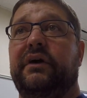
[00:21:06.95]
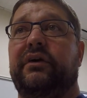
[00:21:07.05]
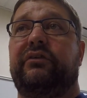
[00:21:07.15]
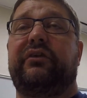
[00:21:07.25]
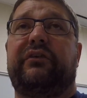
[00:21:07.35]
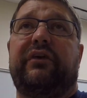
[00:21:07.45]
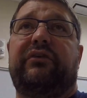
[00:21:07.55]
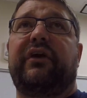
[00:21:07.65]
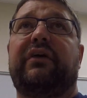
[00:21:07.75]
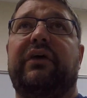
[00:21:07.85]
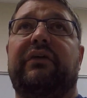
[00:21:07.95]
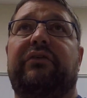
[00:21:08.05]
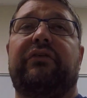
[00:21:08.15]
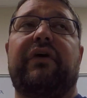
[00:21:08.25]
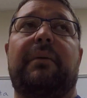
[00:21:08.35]
Statistically, this
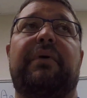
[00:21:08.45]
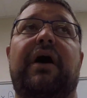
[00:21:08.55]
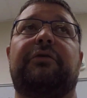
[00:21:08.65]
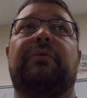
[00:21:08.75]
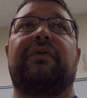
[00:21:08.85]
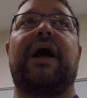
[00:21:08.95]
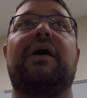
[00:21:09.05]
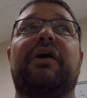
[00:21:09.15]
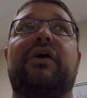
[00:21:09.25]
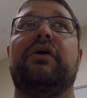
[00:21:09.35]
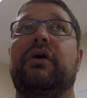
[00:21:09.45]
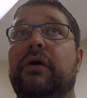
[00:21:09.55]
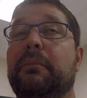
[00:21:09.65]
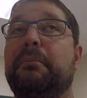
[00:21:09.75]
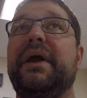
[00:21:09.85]
is not possible. That
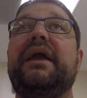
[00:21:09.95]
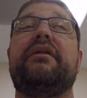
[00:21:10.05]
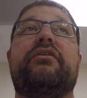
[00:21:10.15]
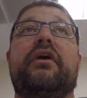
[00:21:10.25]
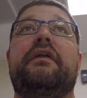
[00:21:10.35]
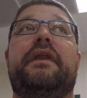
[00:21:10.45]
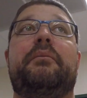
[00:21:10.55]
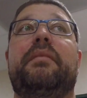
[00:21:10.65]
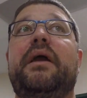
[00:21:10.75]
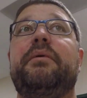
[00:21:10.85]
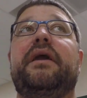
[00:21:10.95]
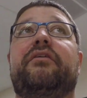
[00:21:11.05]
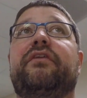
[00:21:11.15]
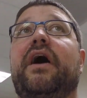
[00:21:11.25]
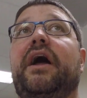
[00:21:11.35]
means that maybe it's
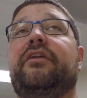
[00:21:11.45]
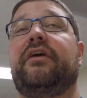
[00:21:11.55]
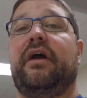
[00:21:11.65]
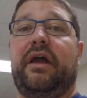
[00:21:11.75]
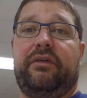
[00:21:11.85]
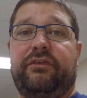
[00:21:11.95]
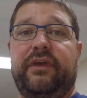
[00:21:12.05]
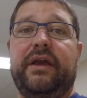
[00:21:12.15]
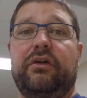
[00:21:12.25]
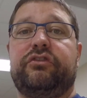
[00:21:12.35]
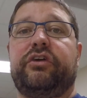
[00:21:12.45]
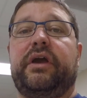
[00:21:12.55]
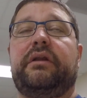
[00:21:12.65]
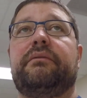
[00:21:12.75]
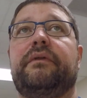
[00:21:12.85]
not a single
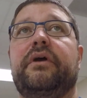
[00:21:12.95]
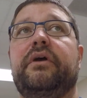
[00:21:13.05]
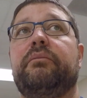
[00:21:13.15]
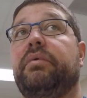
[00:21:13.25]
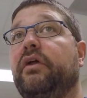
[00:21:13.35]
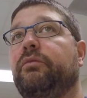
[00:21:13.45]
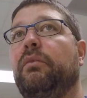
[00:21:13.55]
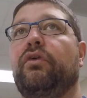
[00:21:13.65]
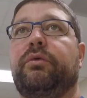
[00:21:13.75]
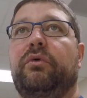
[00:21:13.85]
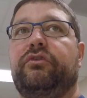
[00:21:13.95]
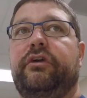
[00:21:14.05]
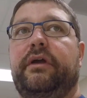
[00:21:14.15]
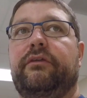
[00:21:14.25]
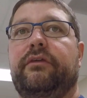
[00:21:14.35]
gene, but it's multiple
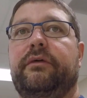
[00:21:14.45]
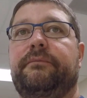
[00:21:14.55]
genes.